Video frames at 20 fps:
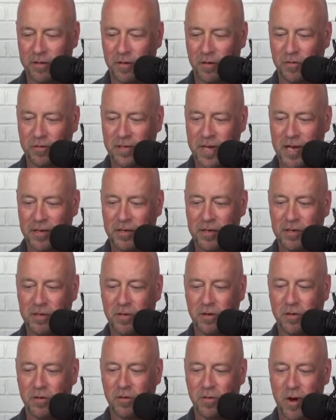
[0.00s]
So
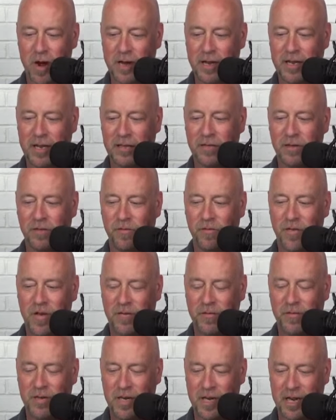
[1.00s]
Southeastern trying to get to
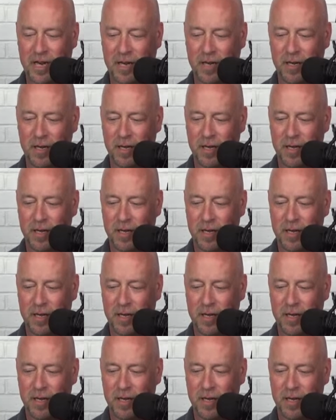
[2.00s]
15.